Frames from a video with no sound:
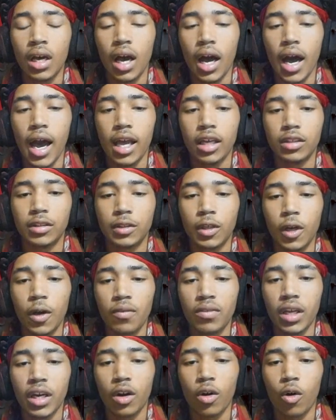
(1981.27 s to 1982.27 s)
I
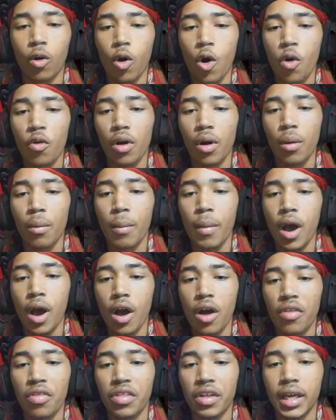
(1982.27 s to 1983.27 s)
observed it in horror, mouth
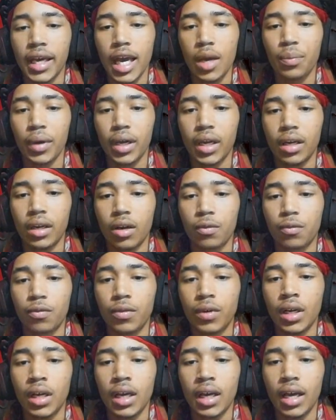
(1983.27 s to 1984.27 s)
agape, and a,
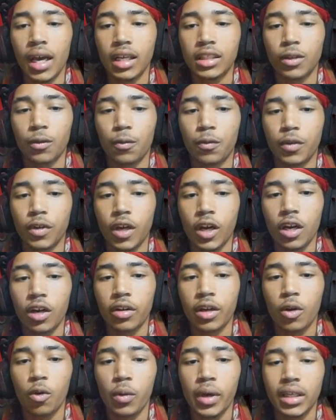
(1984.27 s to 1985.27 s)
as a
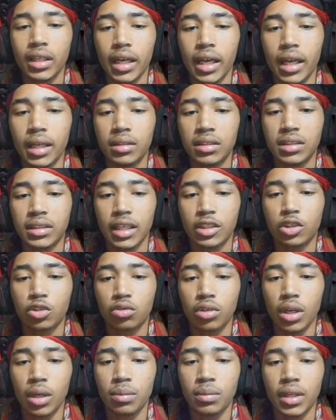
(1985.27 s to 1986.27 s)
fluttering winged insect
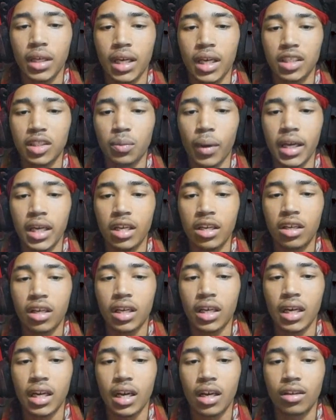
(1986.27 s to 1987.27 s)
scraped against my ear
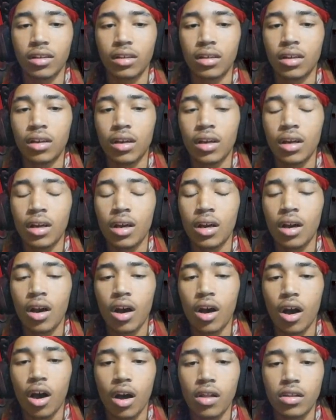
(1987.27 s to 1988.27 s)
canal.
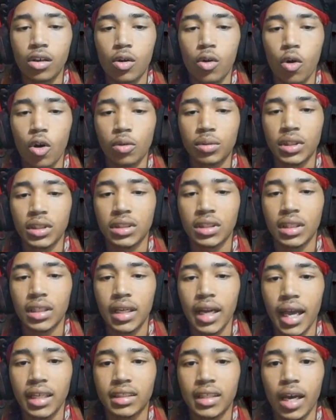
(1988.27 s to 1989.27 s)
All the corpses'
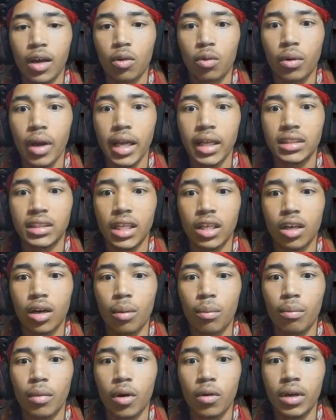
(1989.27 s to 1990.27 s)
necks had red,
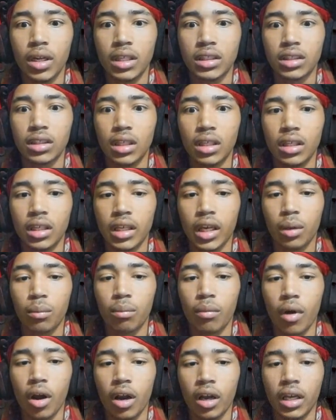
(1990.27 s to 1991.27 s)
ceremoniously
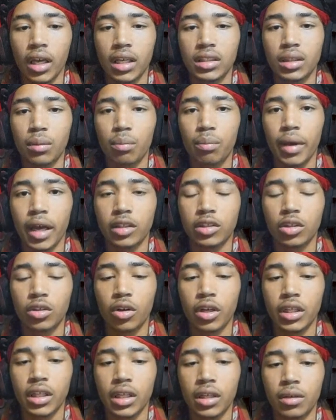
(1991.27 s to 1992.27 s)
looking markings embezzled
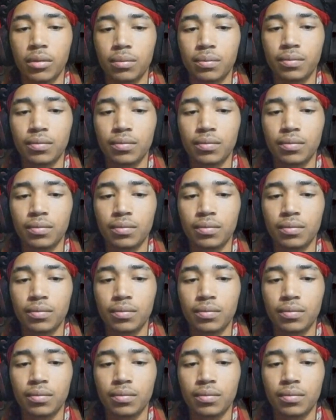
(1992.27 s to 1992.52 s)
on them.